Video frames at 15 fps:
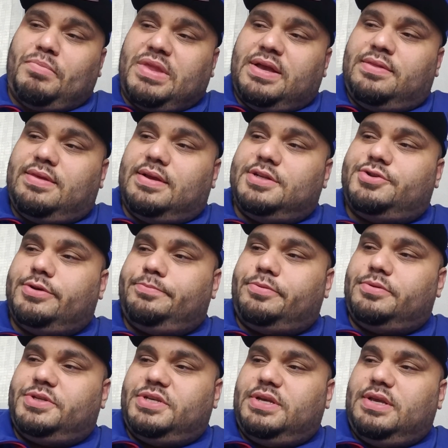I think
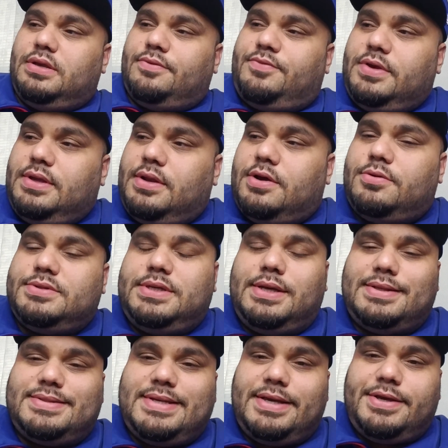Triple G, if he knows he
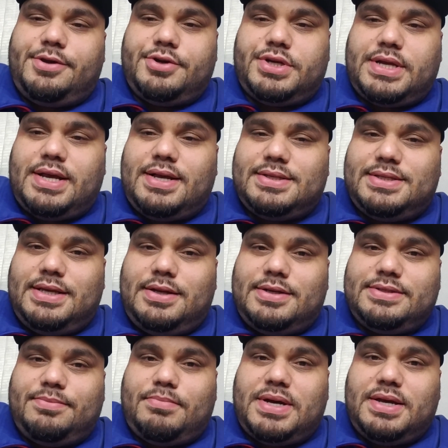can take your shots, he
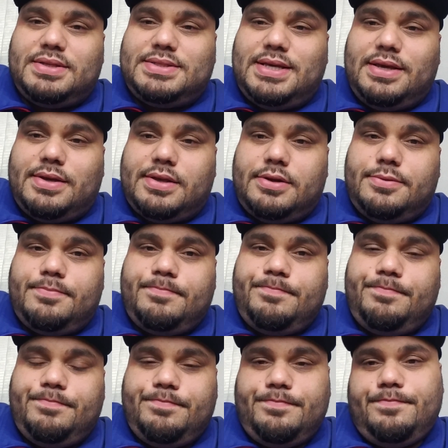doesn't mind taking them.
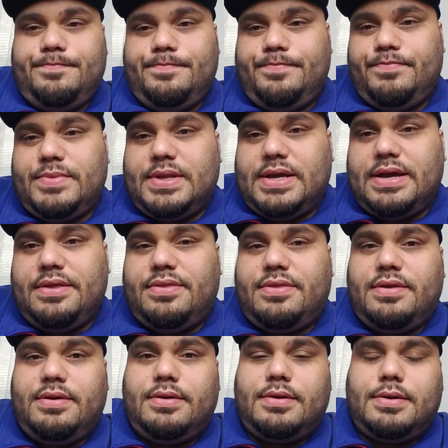I
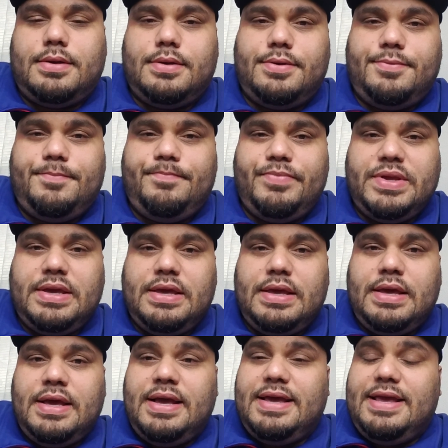think
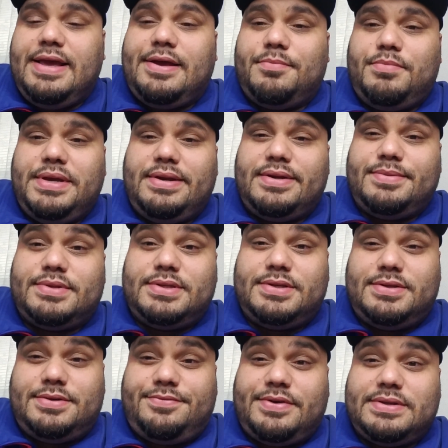He can be
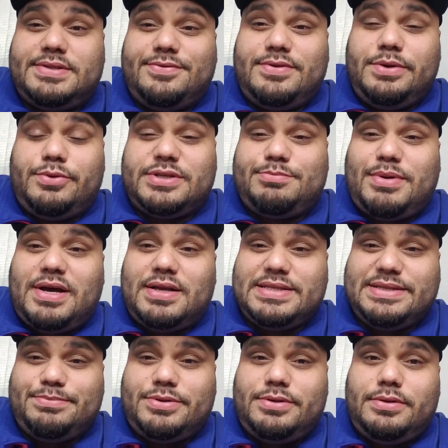defensively
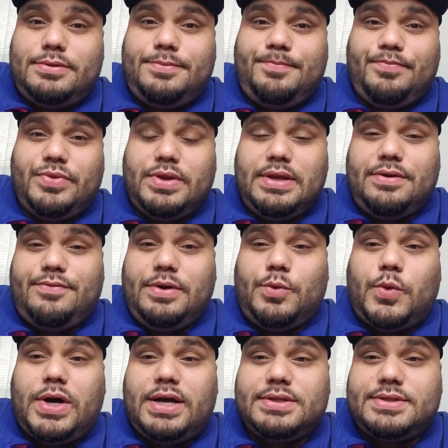responsible if he
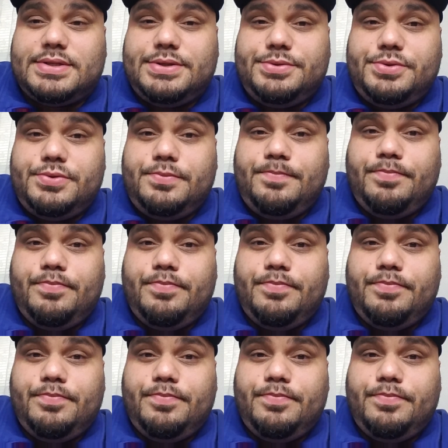wants to.